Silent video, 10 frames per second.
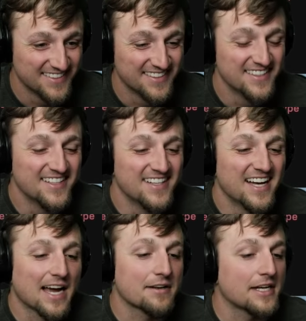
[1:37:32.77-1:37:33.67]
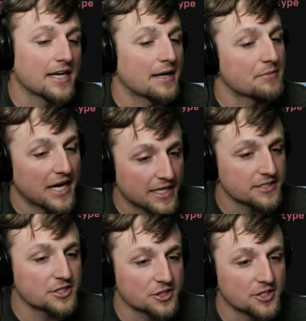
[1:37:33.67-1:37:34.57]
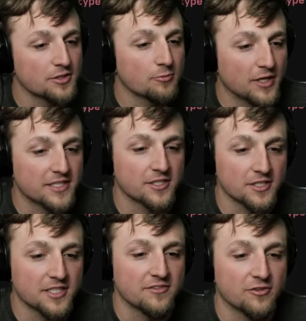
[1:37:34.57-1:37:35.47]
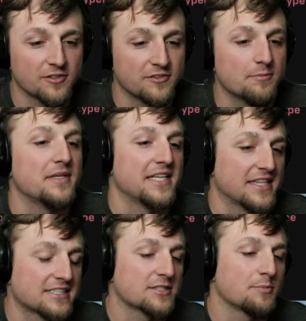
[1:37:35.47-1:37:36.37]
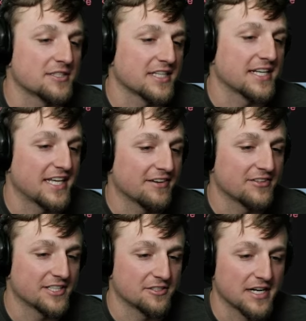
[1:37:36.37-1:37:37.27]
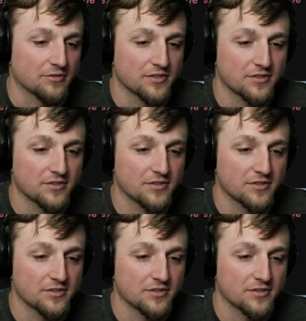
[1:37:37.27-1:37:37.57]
I'm not sure what you're looking for from me. That's the part that I can't figure out.